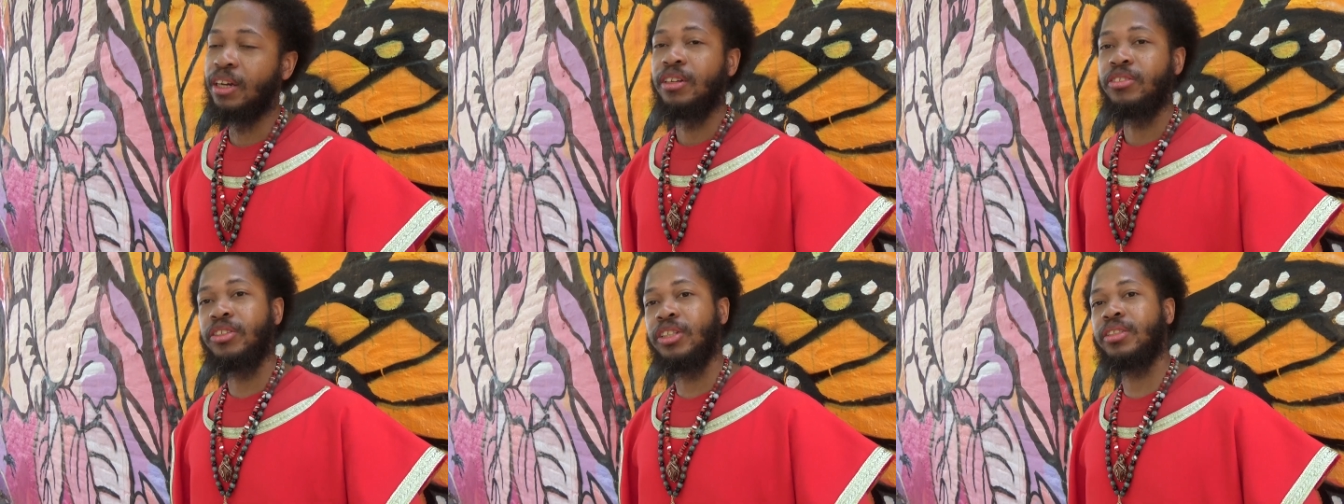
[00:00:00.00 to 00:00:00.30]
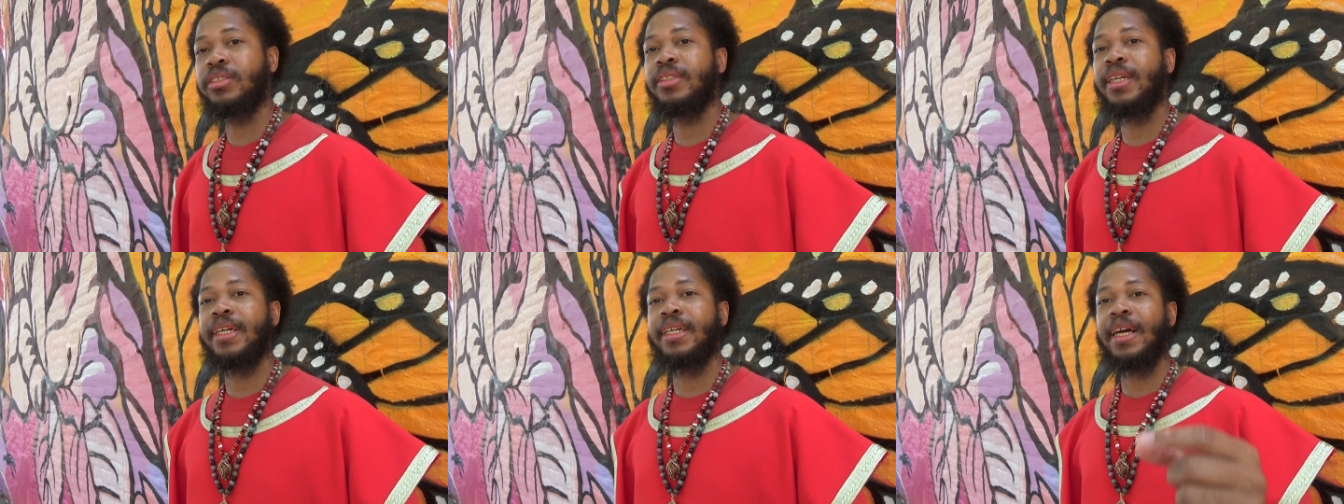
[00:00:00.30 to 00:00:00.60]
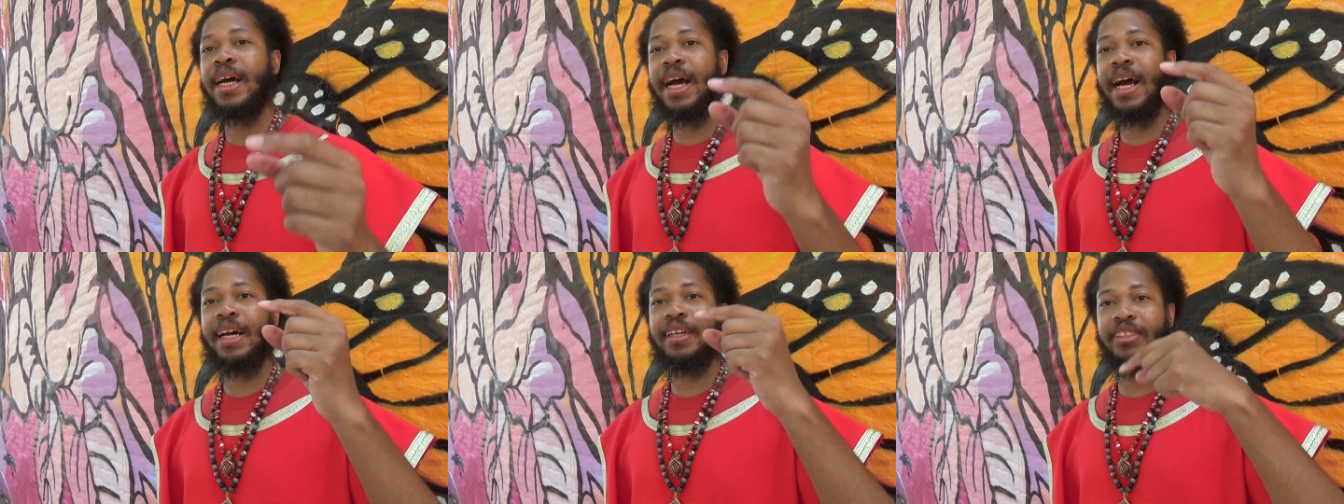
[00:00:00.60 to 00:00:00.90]
Just like
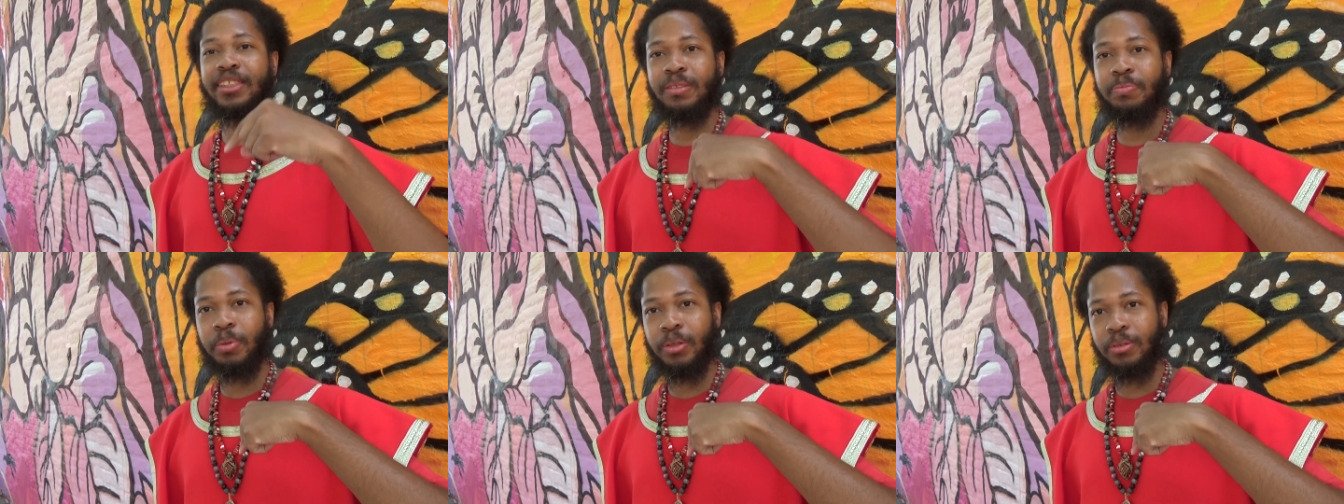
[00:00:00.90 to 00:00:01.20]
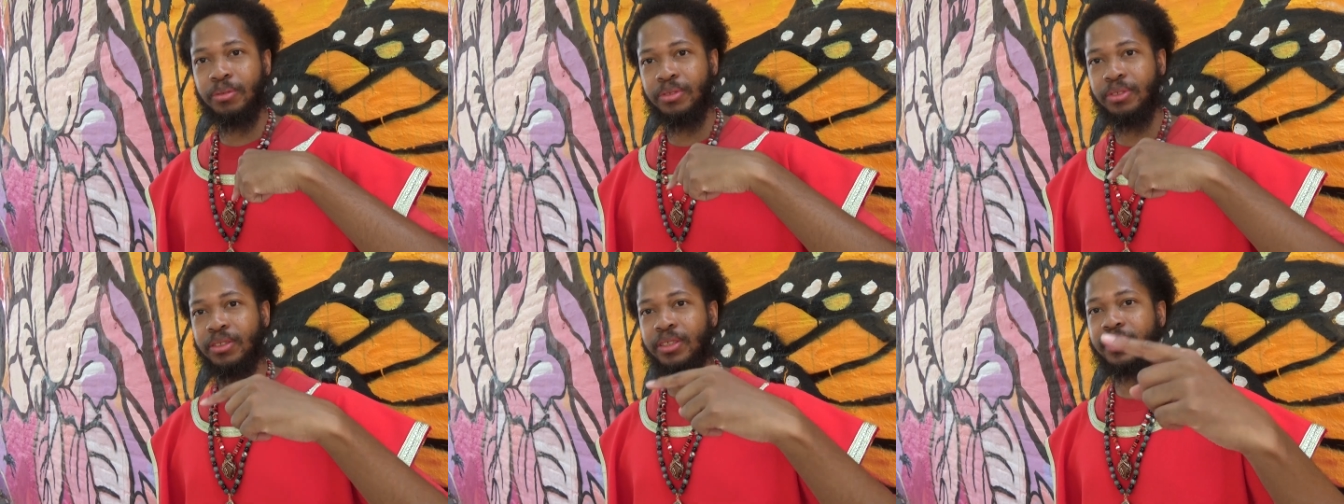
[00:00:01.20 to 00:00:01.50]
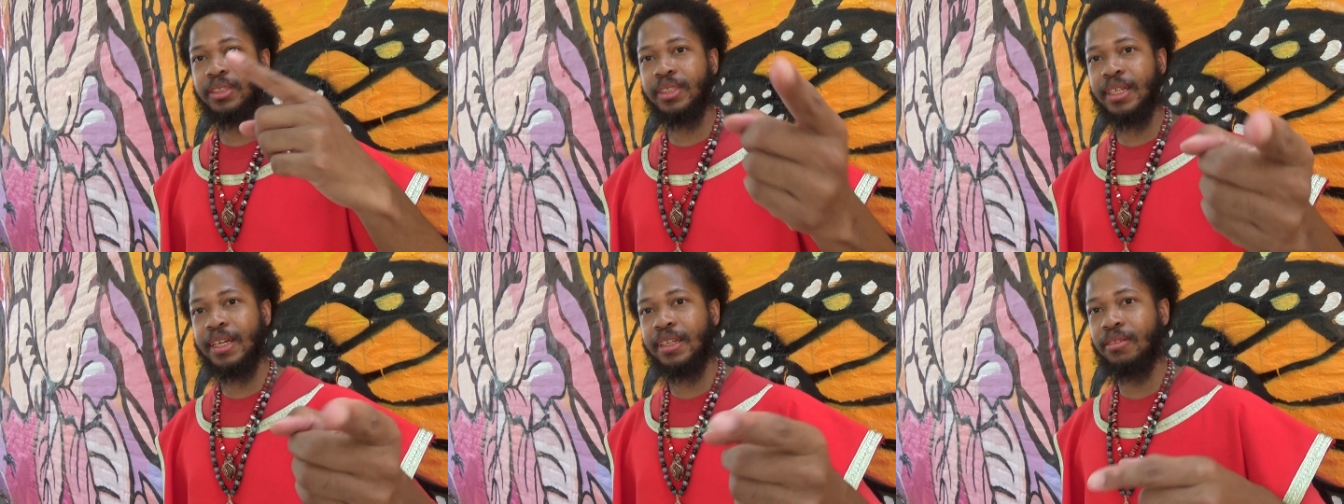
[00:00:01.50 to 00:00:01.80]
I spoke to
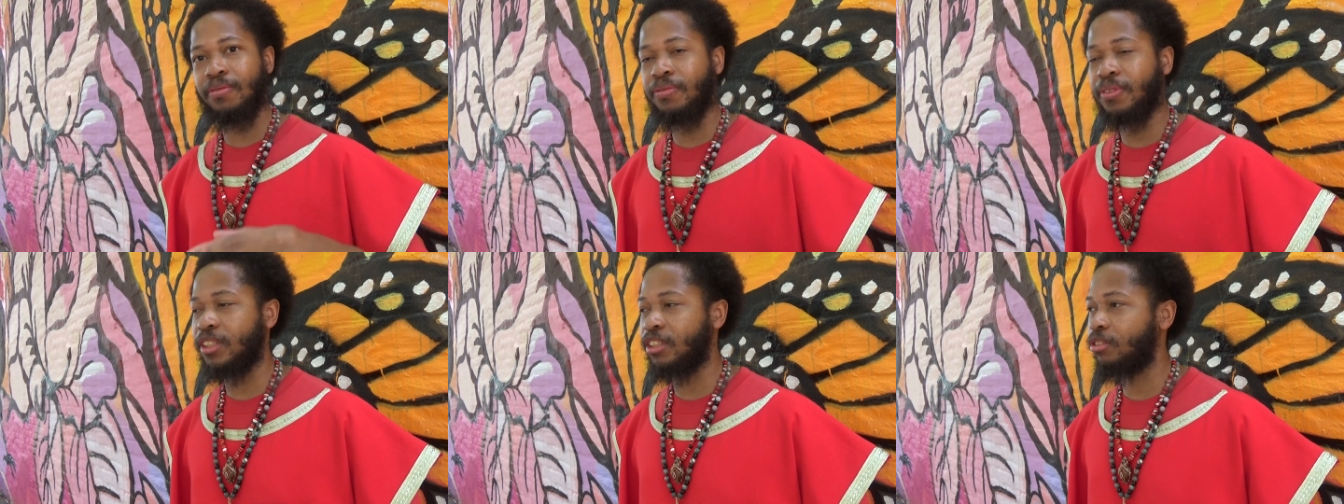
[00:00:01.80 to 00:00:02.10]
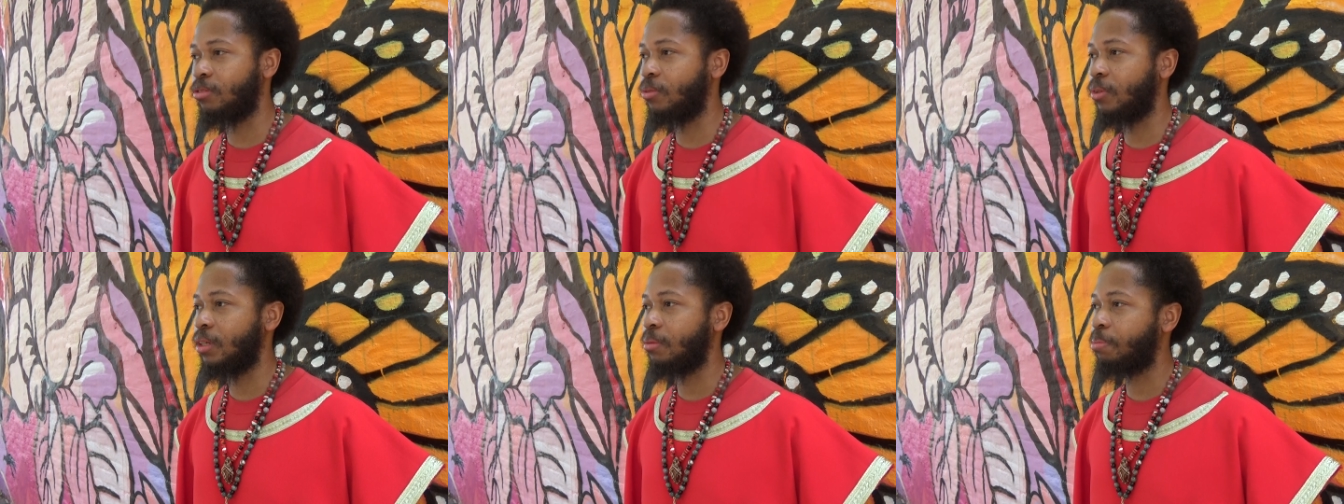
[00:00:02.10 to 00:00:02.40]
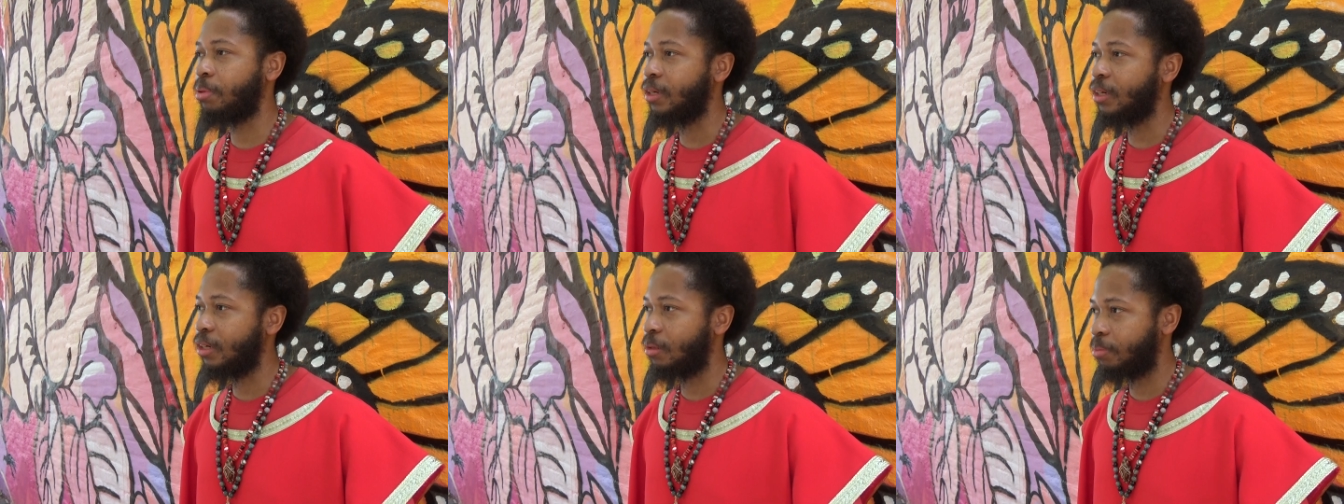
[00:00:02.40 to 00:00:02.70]
this individual in
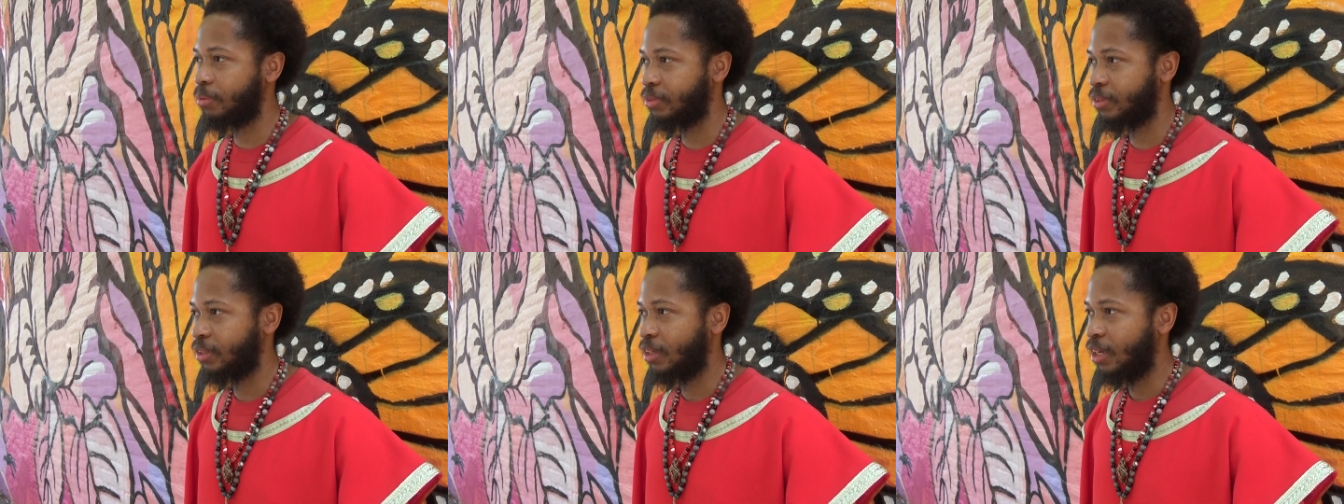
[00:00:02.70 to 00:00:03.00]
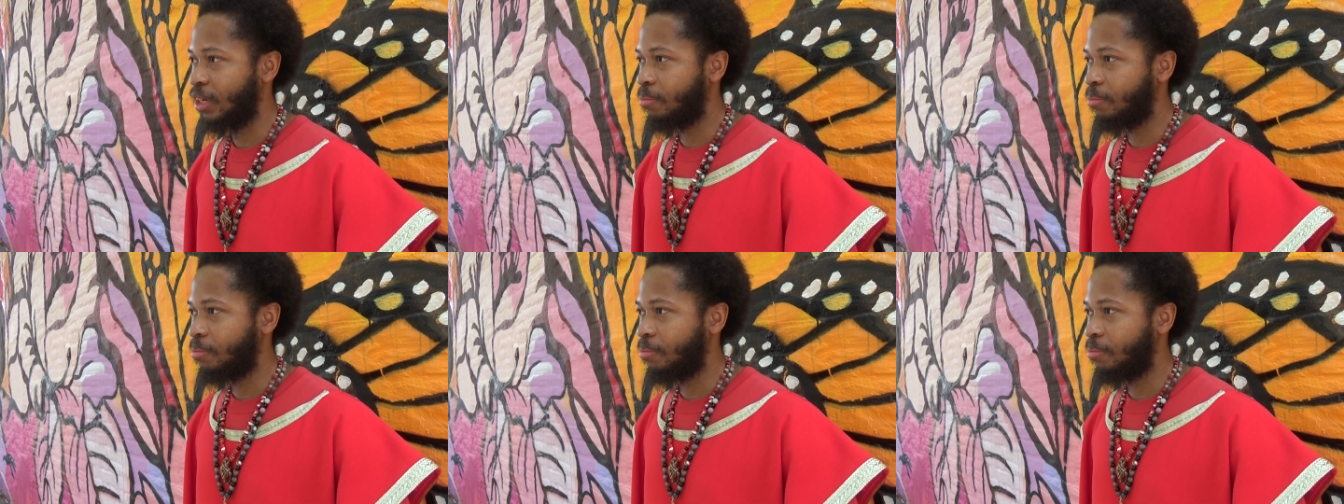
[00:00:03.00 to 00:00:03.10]
parables.